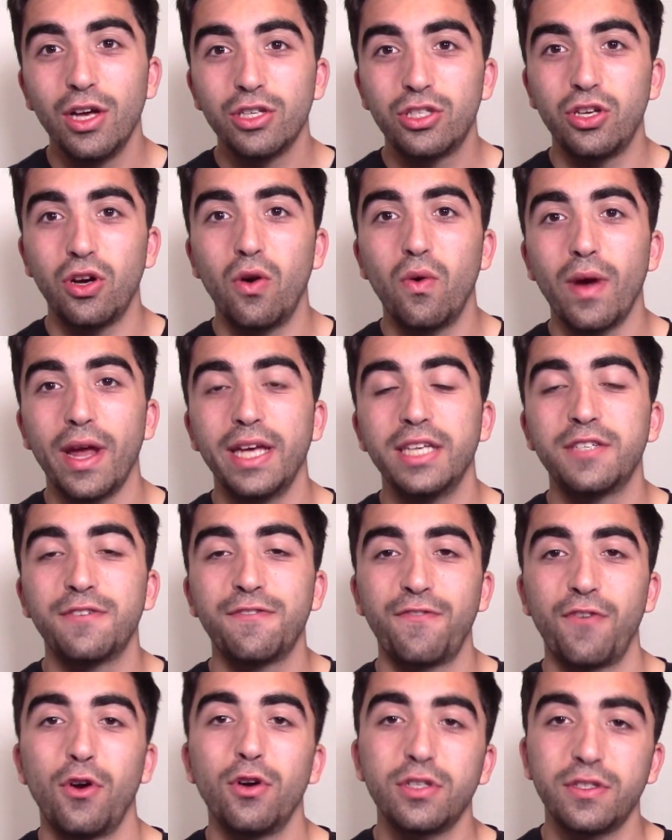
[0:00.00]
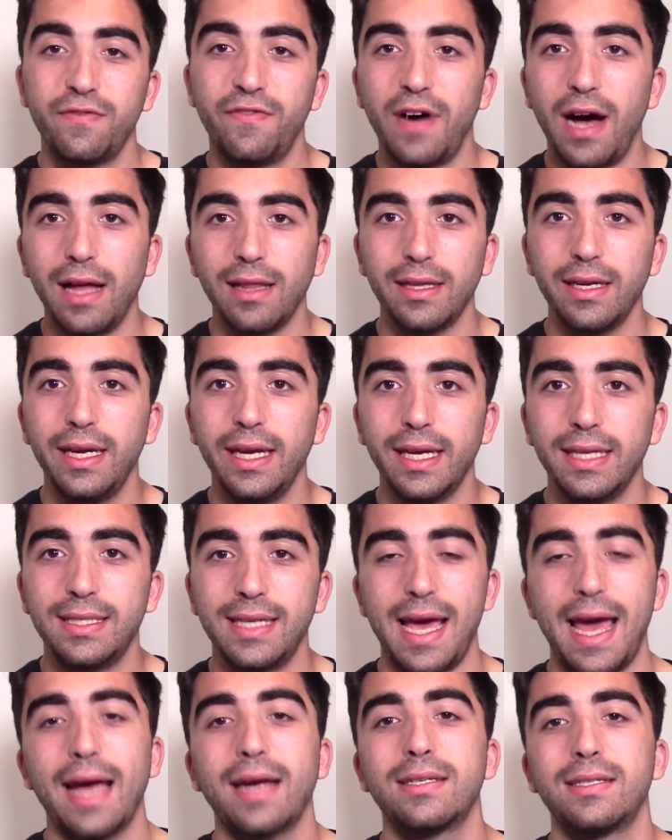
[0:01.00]
So his first volley is
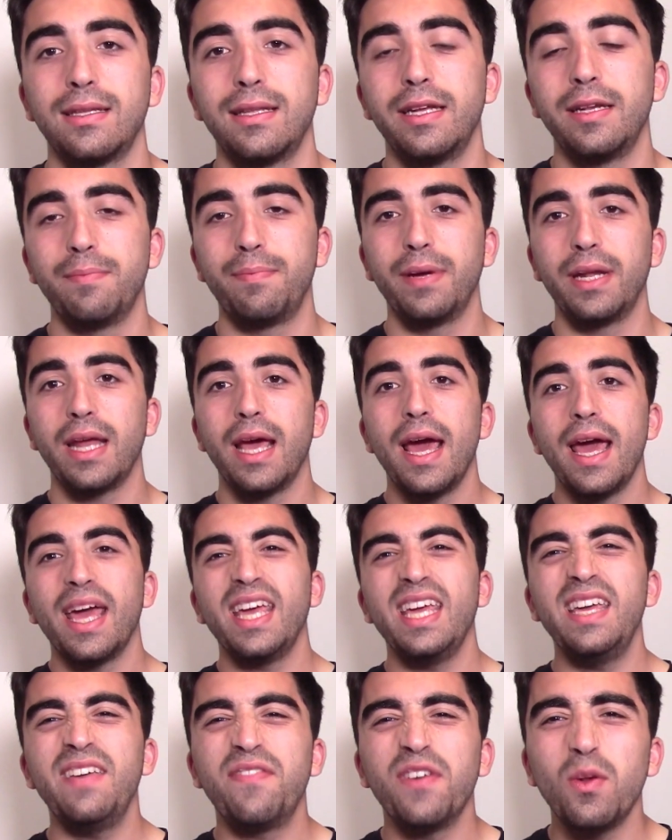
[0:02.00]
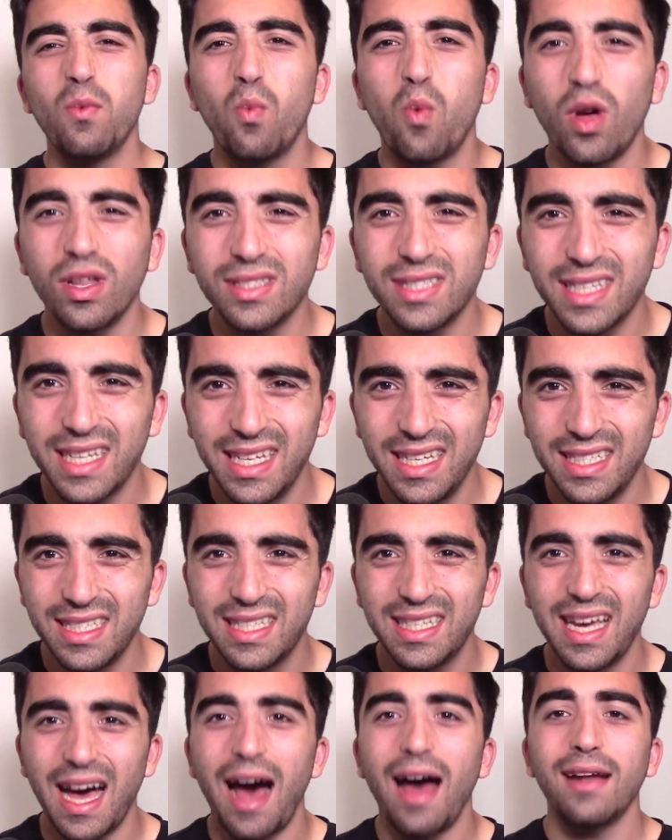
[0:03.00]
excellent, but even once
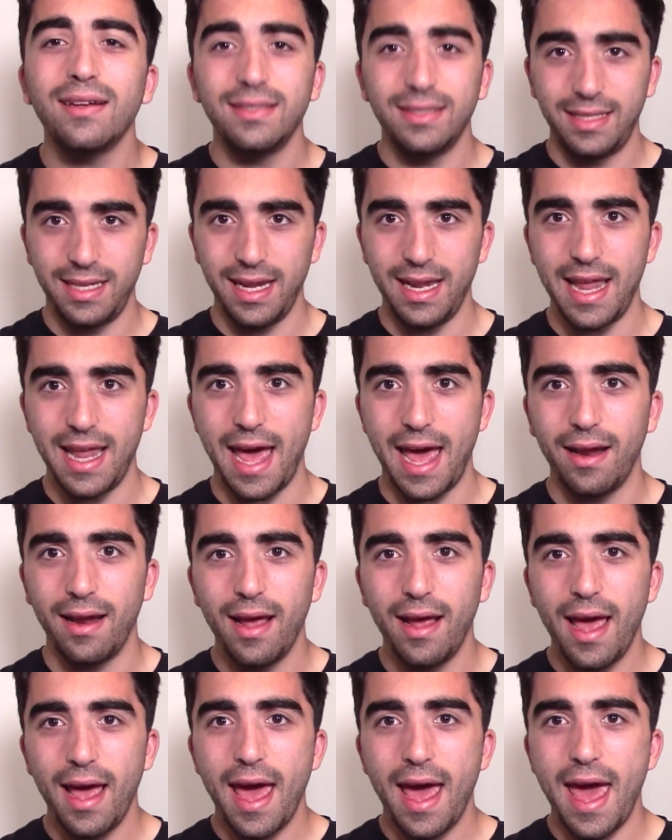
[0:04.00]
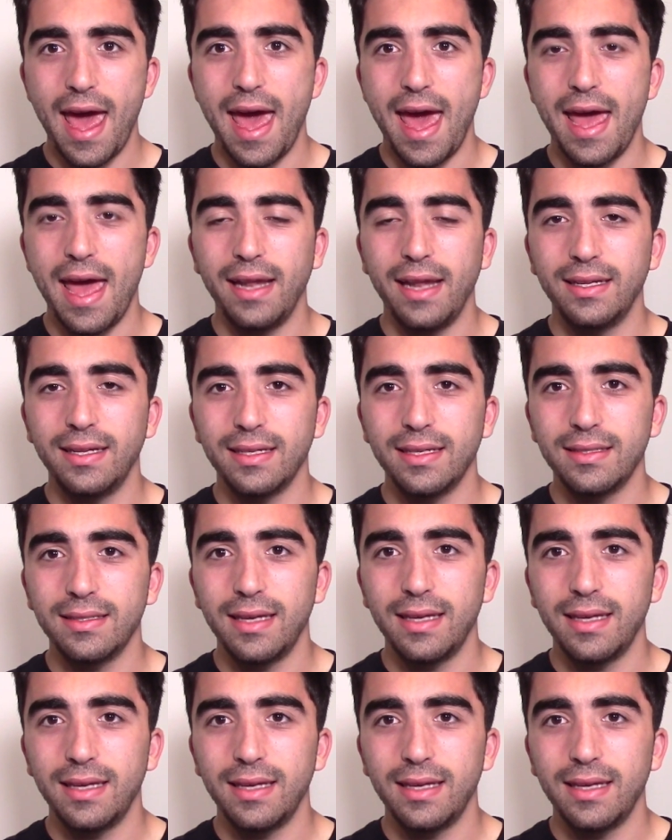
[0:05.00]
he's gotten to net and